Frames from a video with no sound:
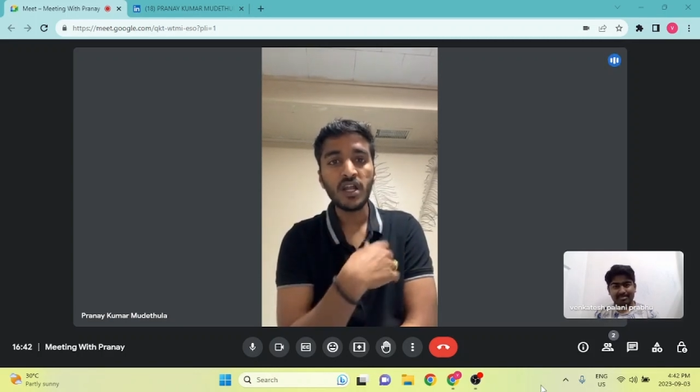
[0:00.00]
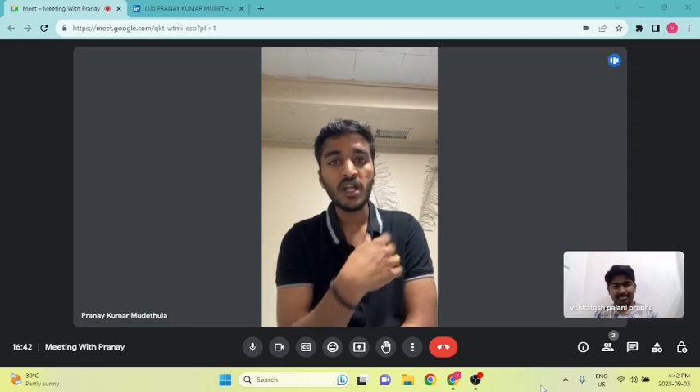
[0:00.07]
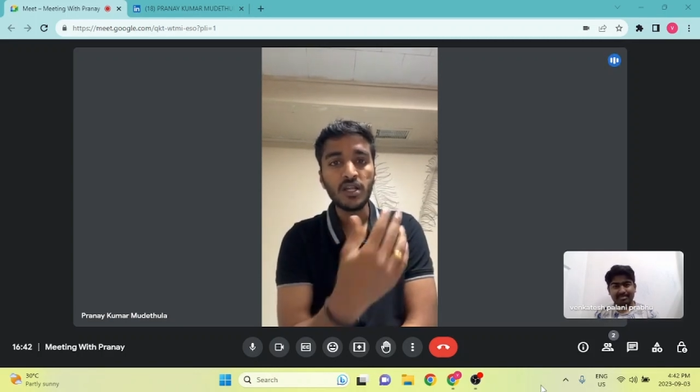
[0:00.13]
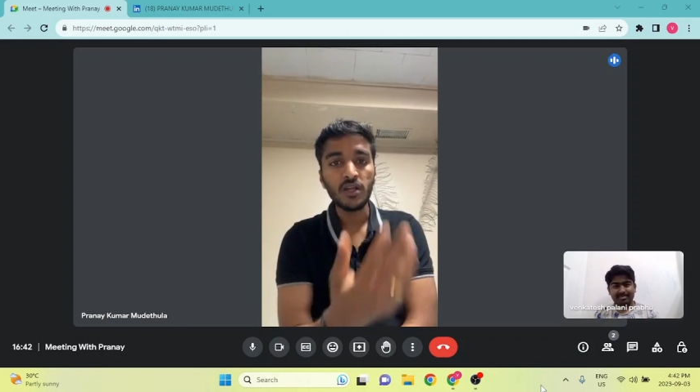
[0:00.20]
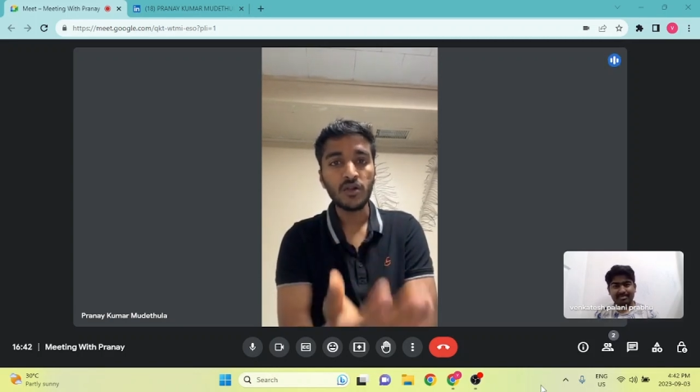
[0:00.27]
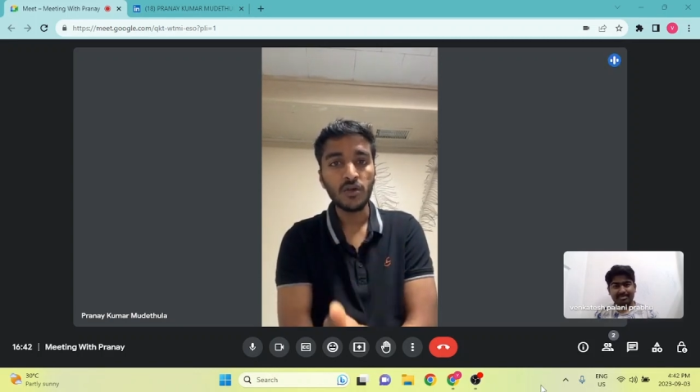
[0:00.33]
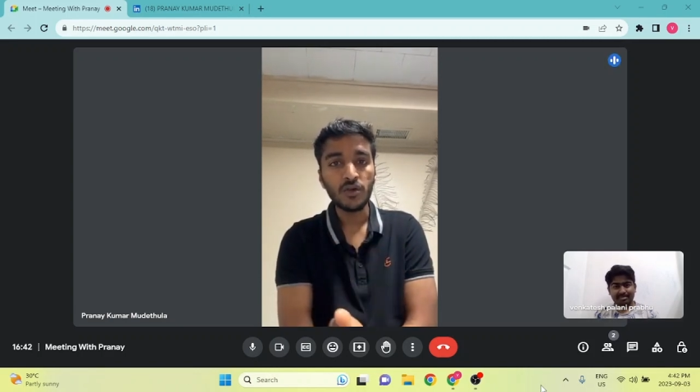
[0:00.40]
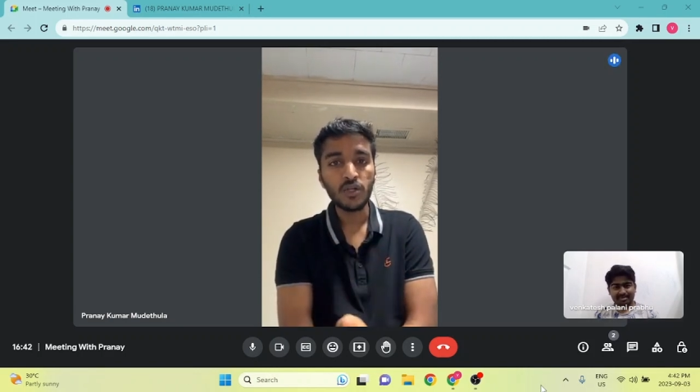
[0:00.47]

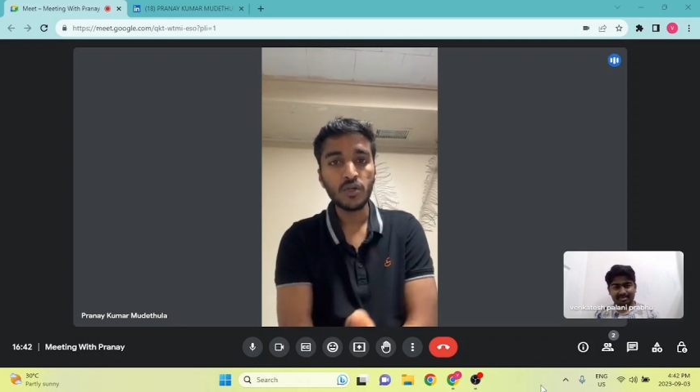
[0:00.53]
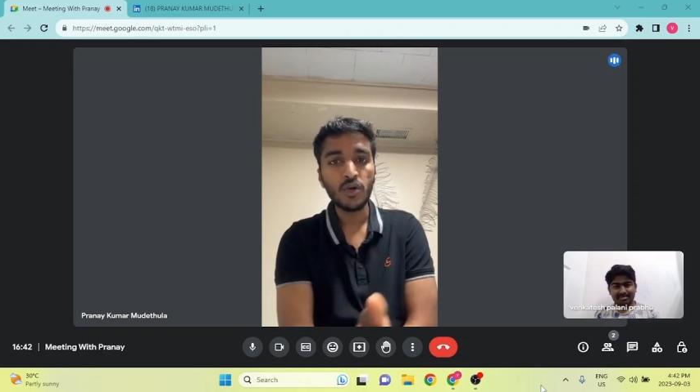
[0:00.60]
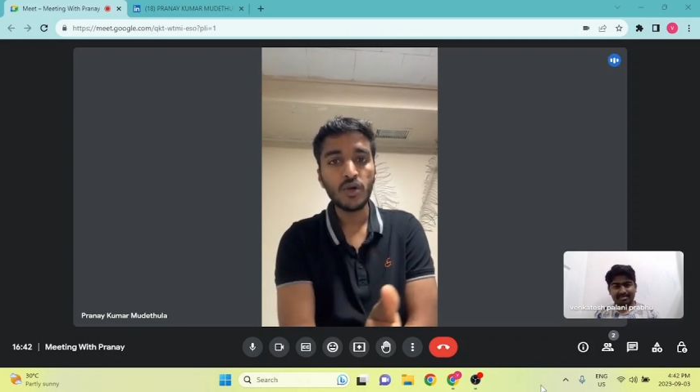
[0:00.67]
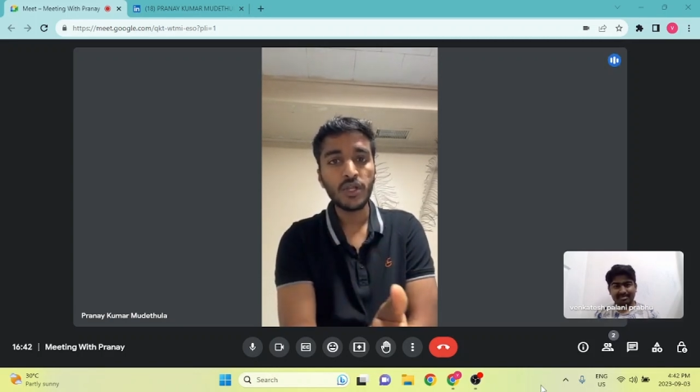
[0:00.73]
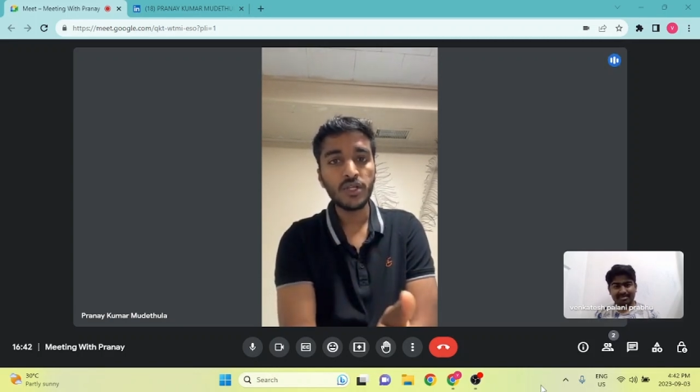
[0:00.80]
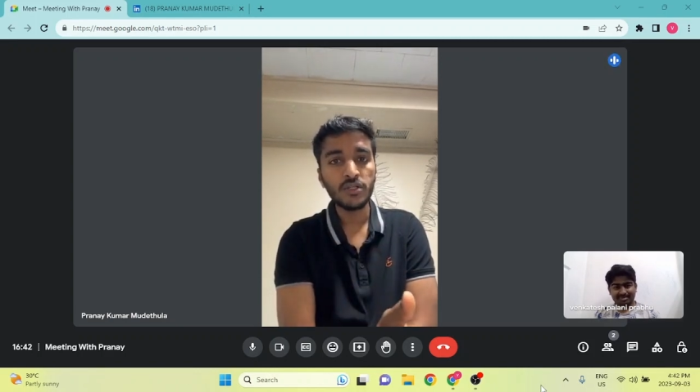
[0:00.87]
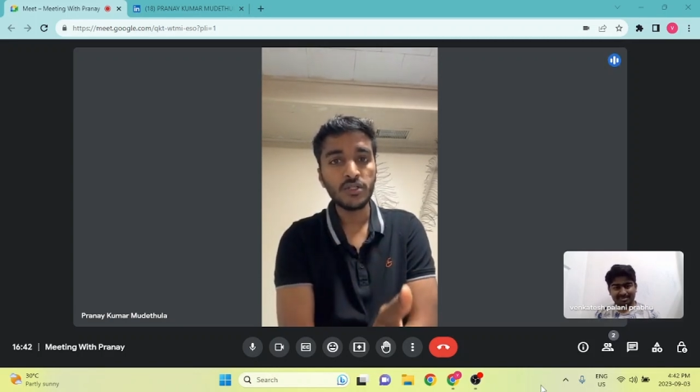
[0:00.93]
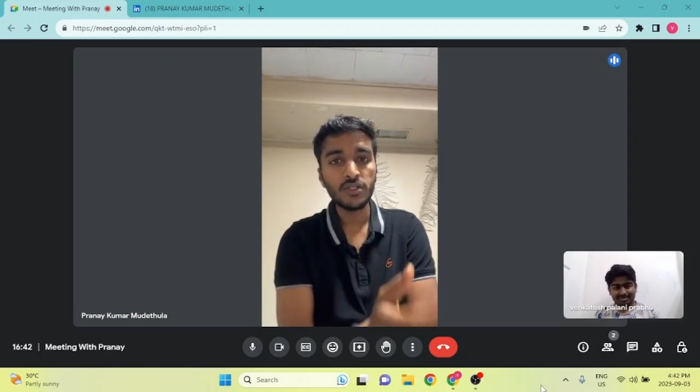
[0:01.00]
not allowed to
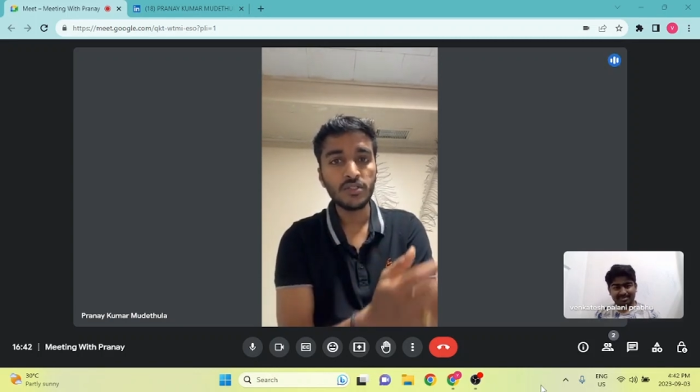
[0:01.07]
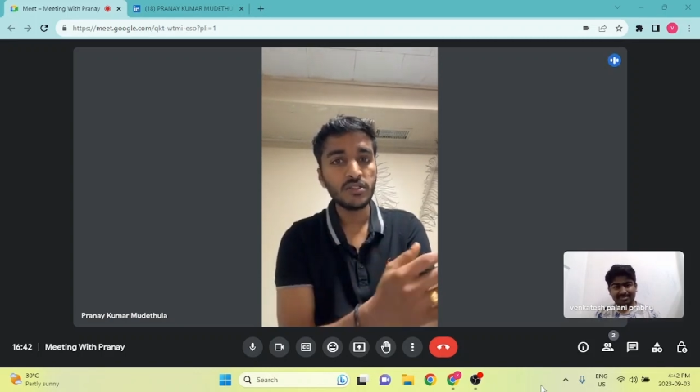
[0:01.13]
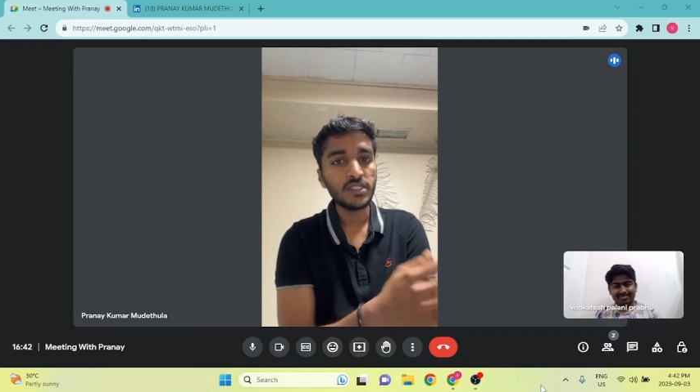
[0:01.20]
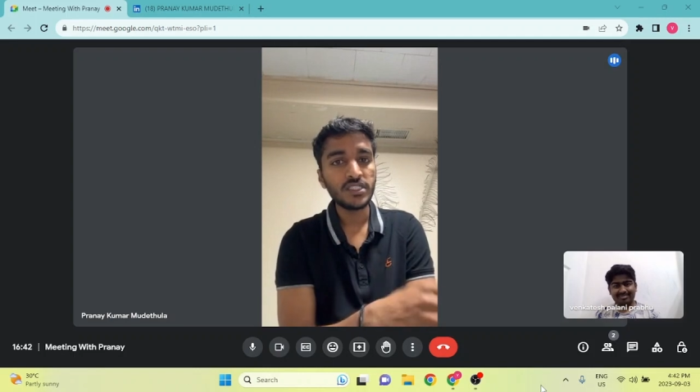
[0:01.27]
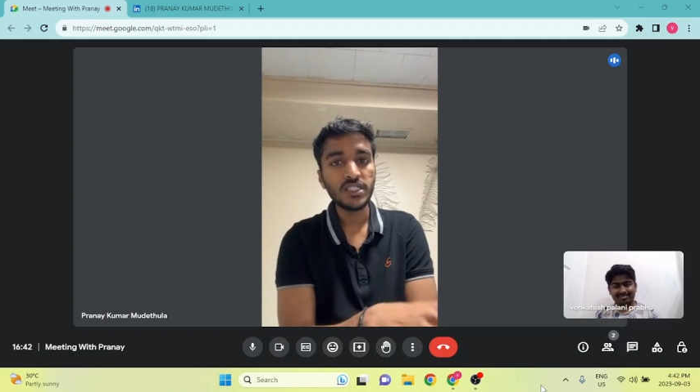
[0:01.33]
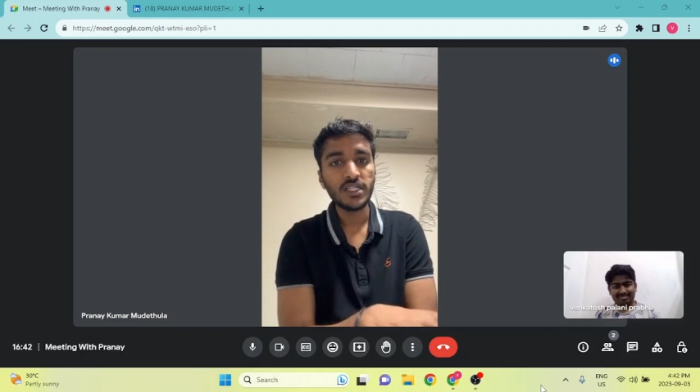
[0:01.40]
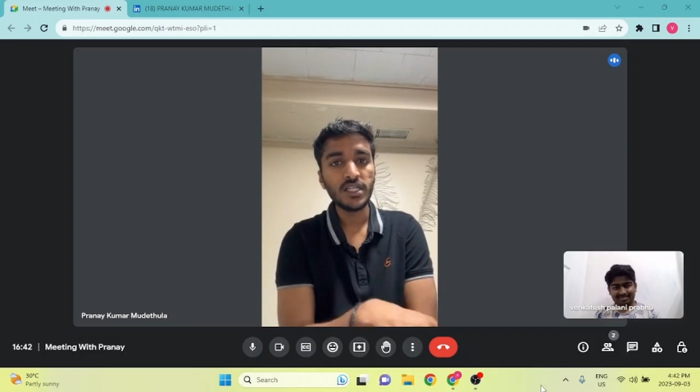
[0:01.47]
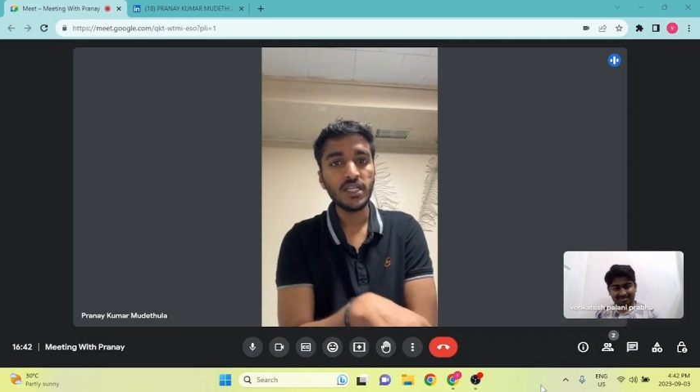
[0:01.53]
go into
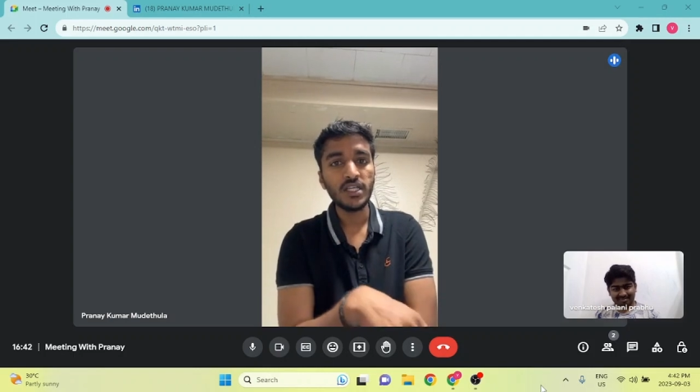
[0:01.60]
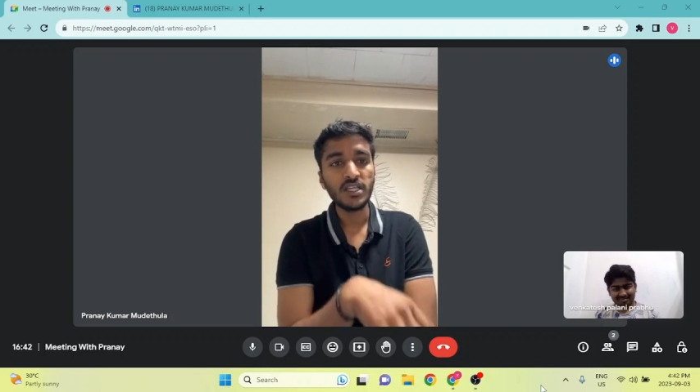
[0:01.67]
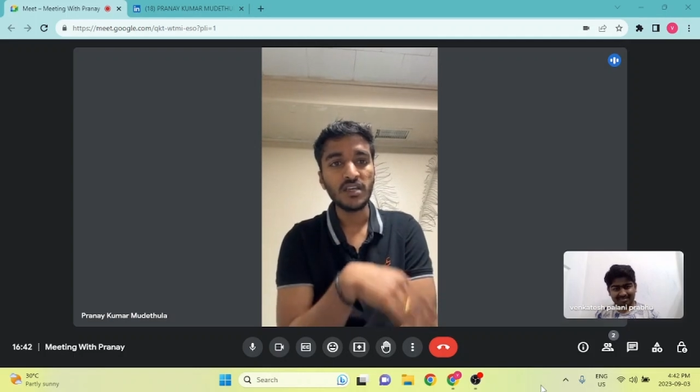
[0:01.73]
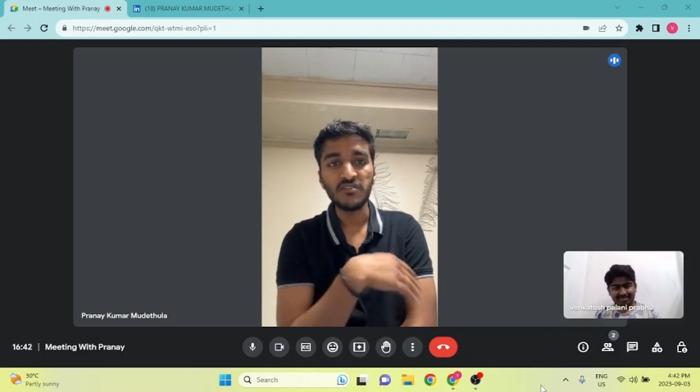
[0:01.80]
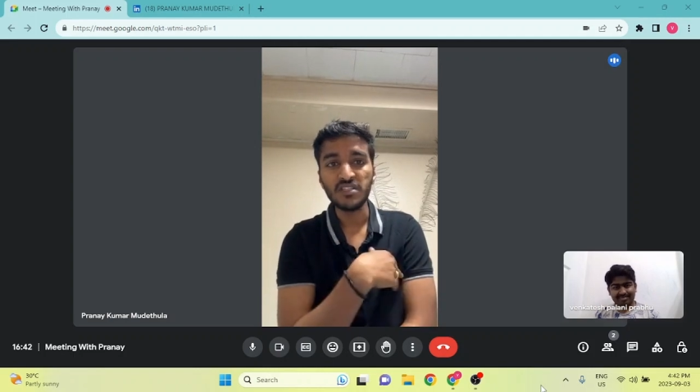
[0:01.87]
university,